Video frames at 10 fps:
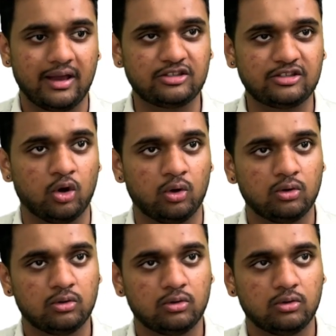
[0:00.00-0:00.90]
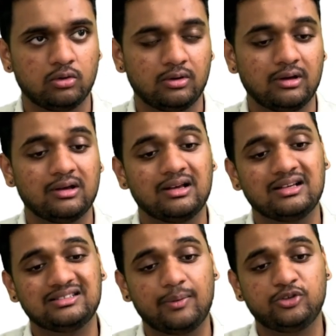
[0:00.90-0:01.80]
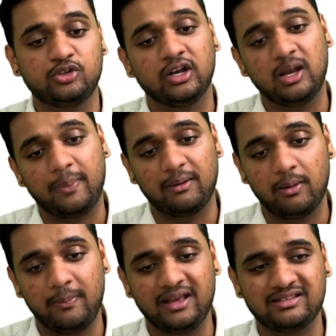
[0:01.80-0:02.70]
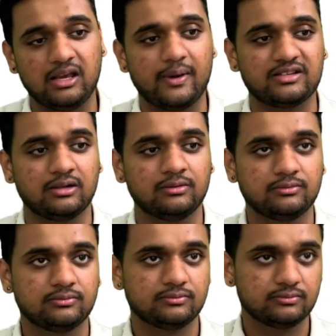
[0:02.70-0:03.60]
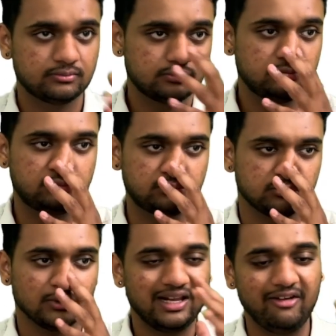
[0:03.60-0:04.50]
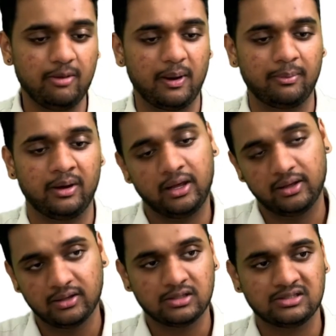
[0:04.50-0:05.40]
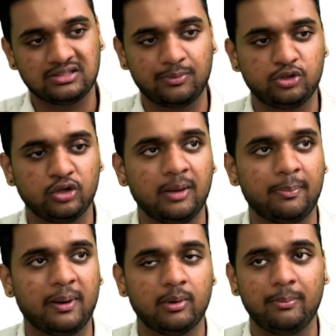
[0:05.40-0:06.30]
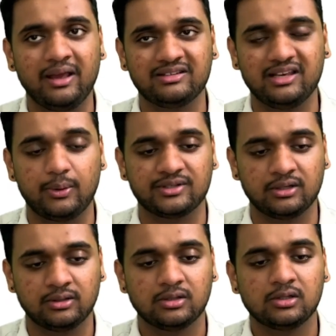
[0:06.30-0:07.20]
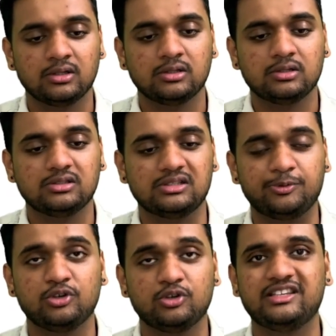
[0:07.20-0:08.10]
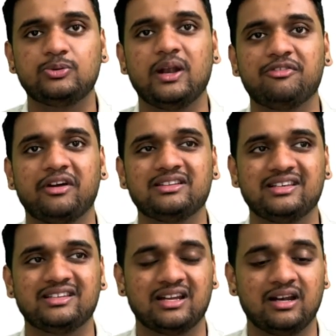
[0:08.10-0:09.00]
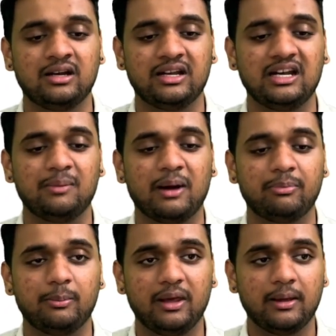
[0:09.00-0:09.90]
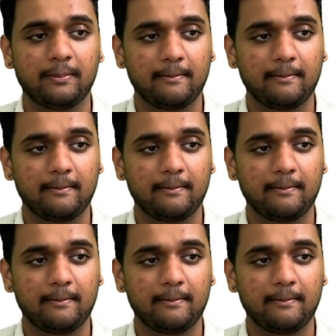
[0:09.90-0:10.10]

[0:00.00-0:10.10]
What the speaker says: Yes or no? Substitute in Department B's equation. Leave Department A. Substitute in Department B's equation. Substitute 625 and 600 in Department B.